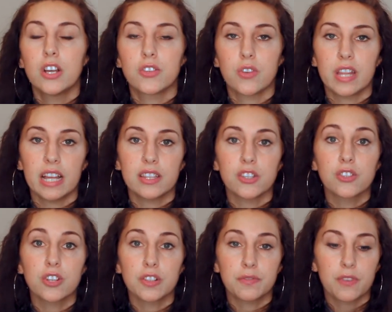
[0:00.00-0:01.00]
so that the
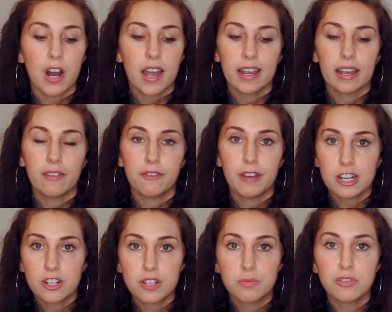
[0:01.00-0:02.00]
stir fry
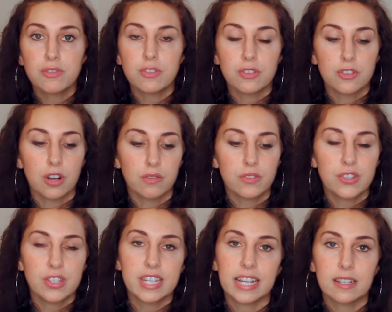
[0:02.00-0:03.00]
vegetables don't
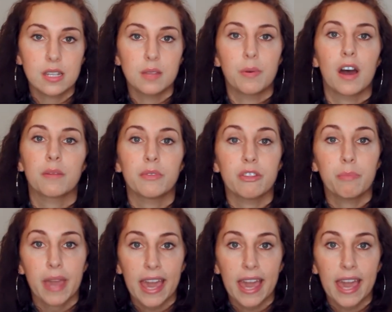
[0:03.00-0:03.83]
stick to the bottom of the